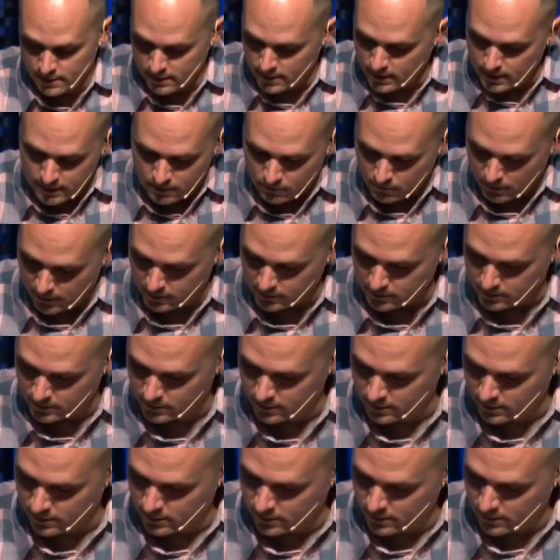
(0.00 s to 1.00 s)
Anyway,
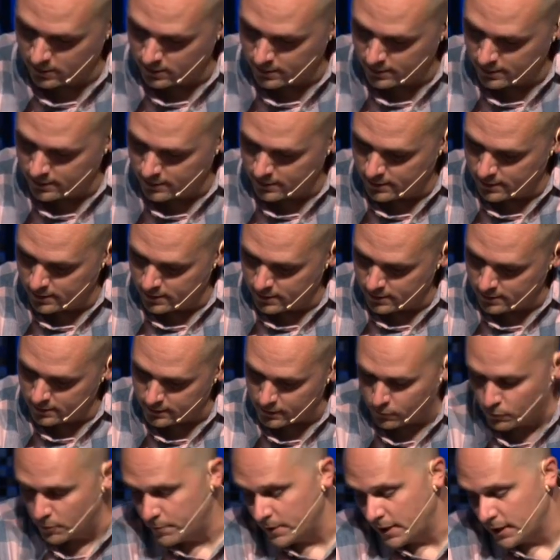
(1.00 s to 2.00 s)

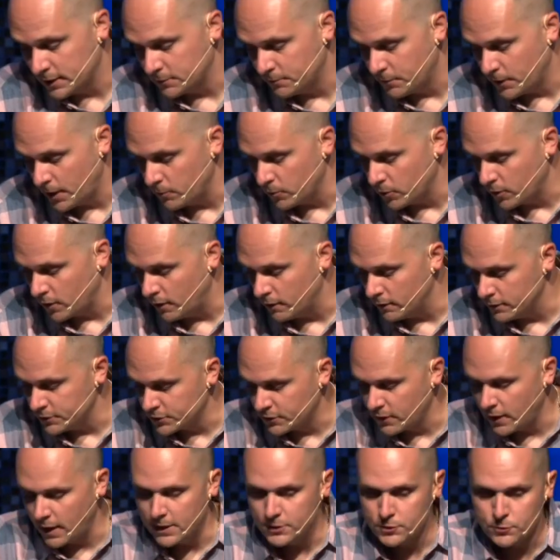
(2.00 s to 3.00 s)
I went back to Bible college,
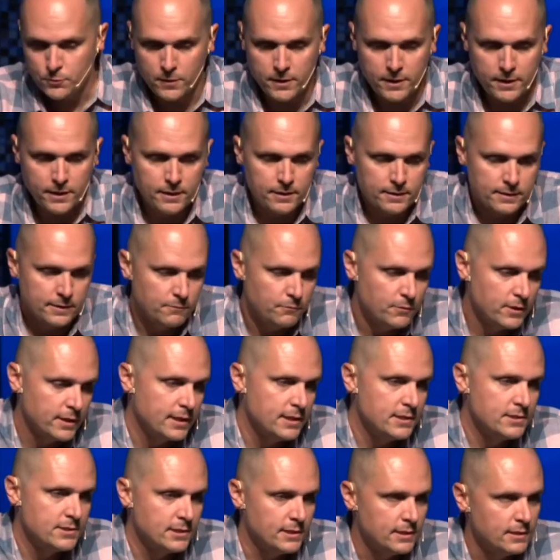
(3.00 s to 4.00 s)
graduated, and then
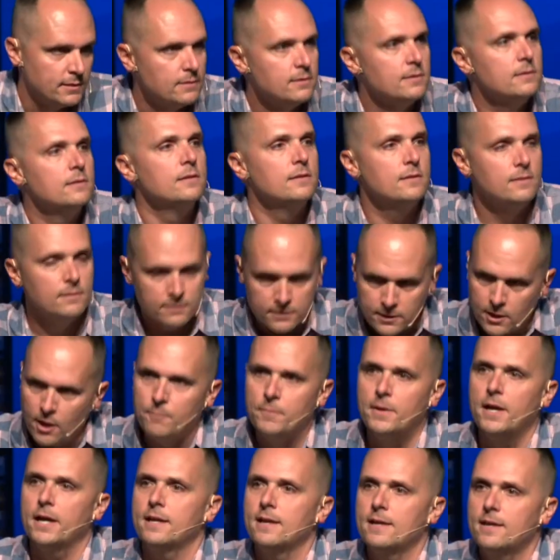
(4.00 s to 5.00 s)
Ricky said, Come
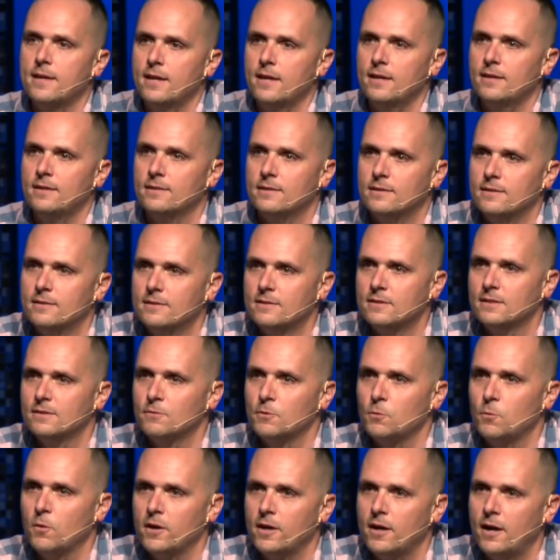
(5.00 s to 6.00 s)
back again.
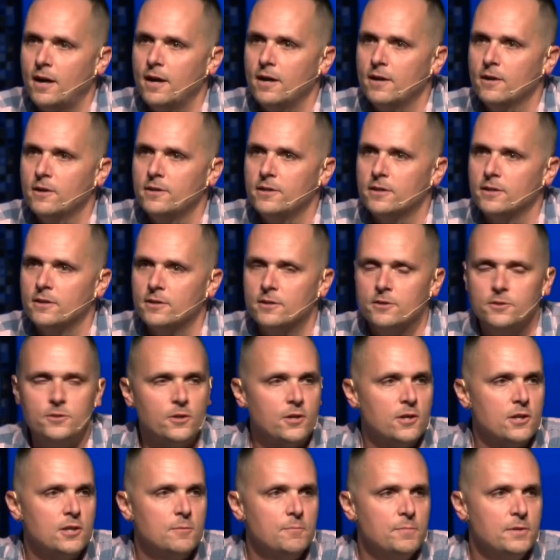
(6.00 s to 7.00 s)
We want to hire you. You're
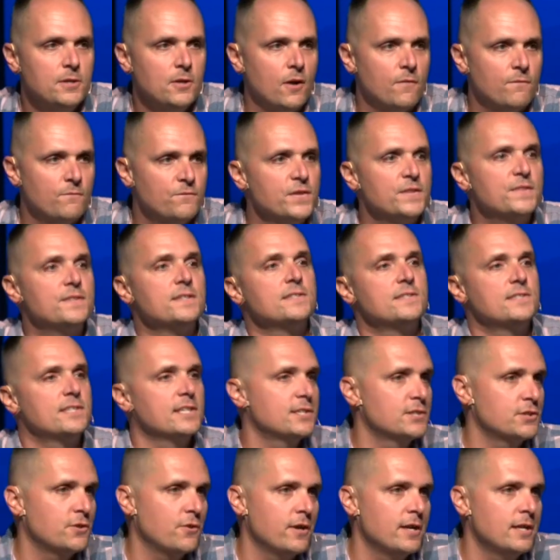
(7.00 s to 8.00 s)
going to be our fifth and
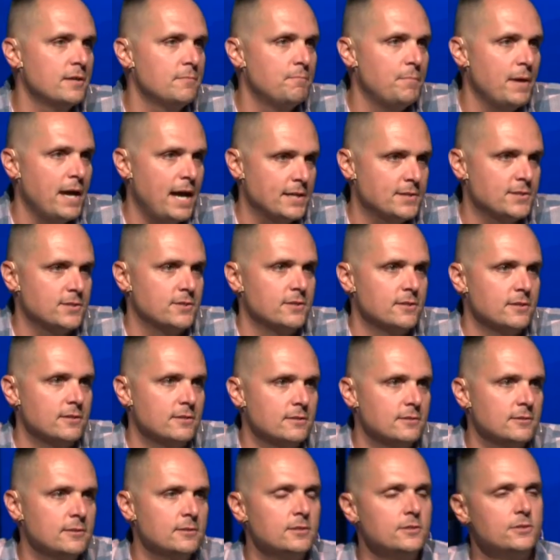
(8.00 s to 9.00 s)
sixth grade pastor,
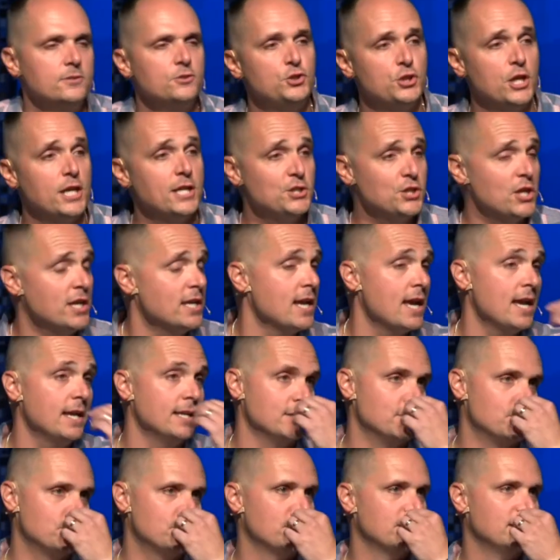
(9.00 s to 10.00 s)

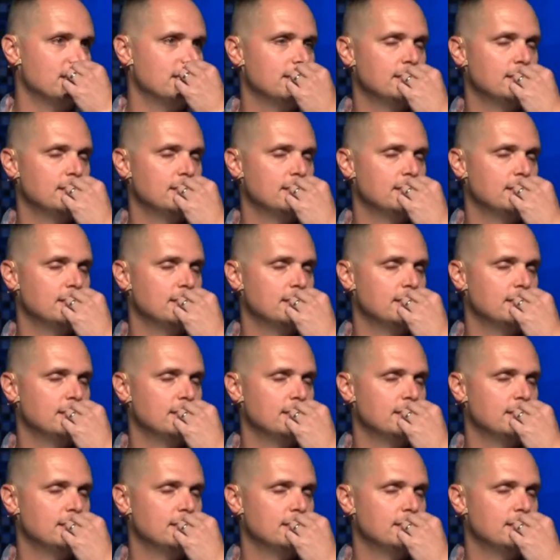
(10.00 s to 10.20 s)
JJH.